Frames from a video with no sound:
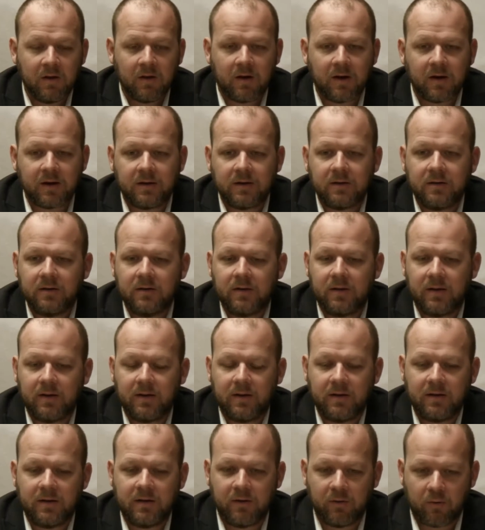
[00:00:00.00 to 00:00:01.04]
All right,
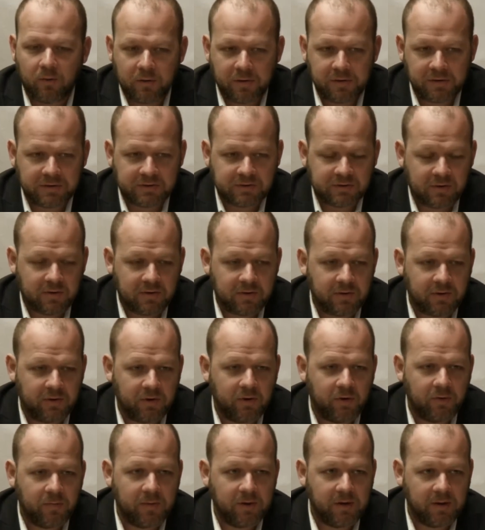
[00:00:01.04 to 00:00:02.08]
in order to start a
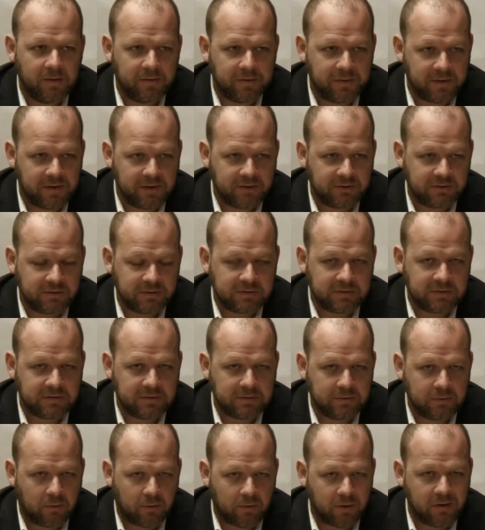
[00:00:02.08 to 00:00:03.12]
home health
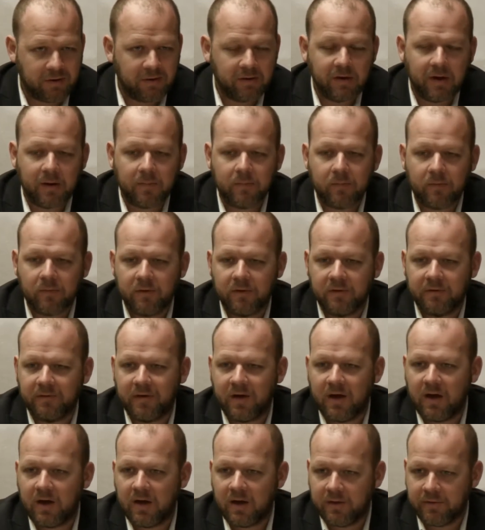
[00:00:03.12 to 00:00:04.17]
agency or a number of
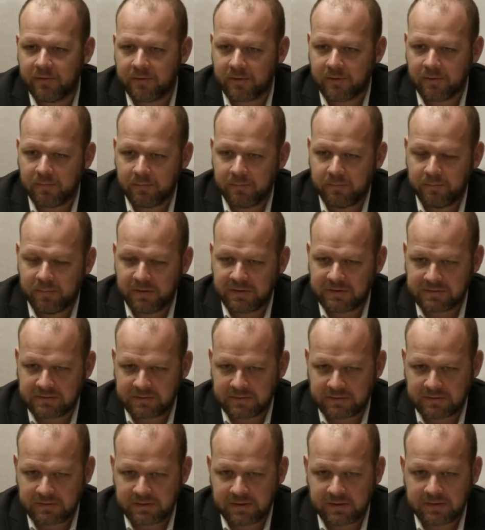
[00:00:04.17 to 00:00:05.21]
other
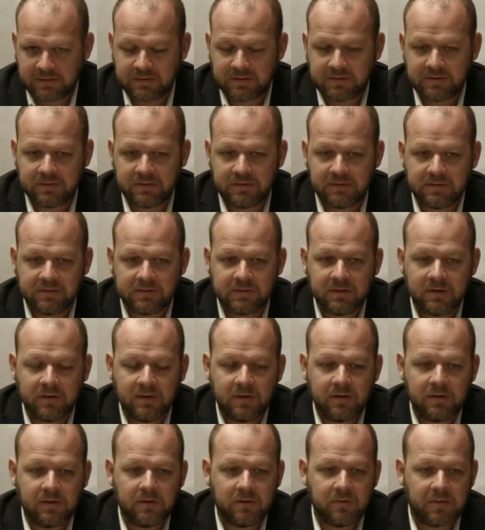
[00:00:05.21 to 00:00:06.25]
business entities,
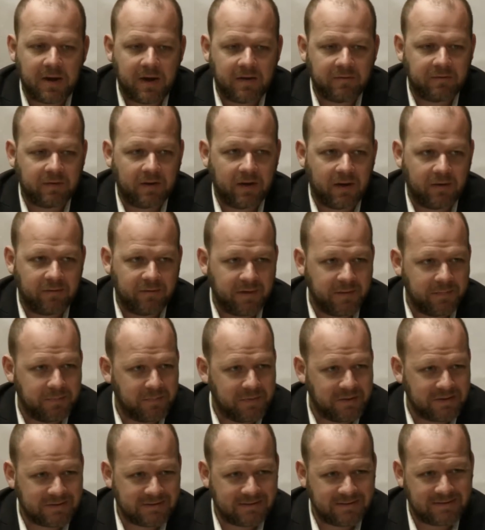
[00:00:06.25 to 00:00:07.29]
you have to have a
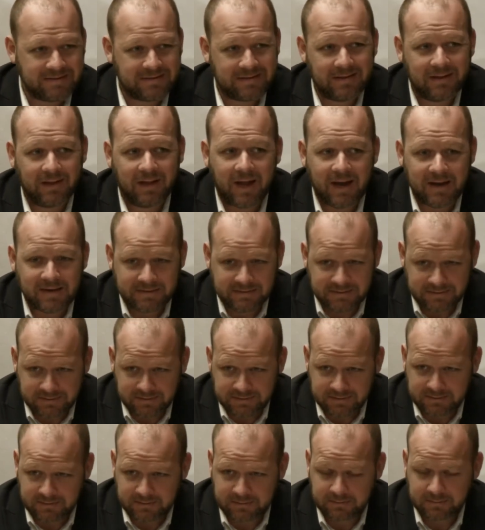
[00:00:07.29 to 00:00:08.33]
business
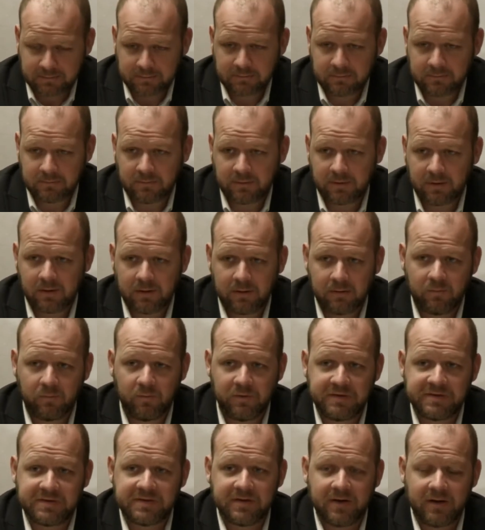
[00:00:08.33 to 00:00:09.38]
license. Okay,
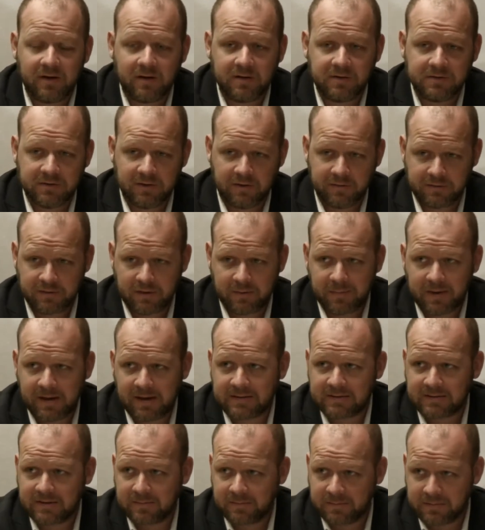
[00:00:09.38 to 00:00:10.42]
we set ourselves up
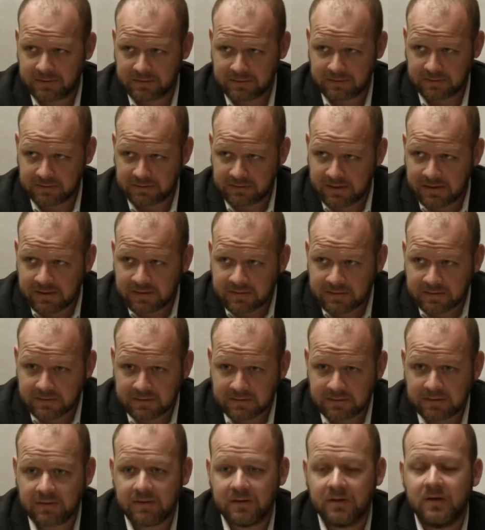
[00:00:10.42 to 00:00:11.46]
as a business
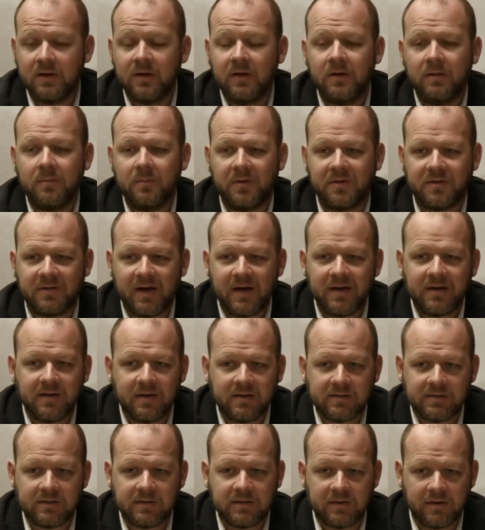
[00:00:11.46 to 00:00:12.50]
entity, but that
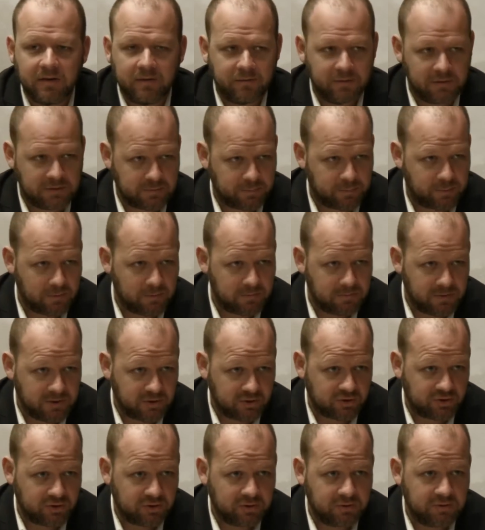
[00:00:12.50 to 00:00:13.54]
doesn't give us
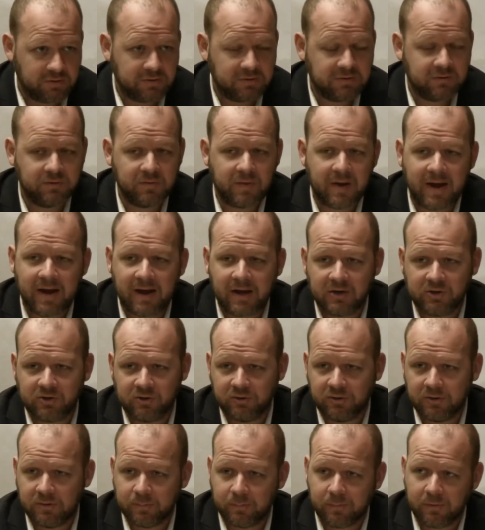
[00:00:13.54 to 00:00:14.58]
permission to
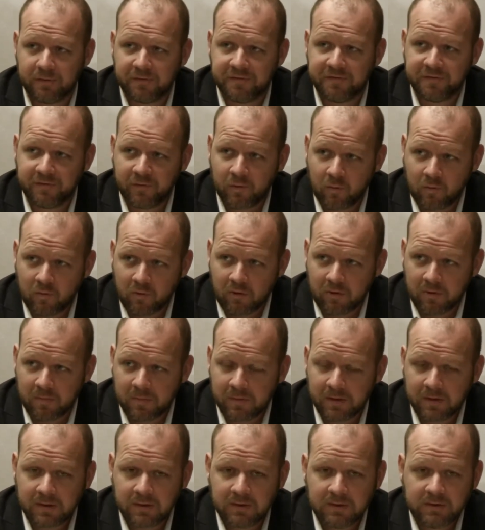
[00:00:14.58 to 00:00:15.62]
actually perform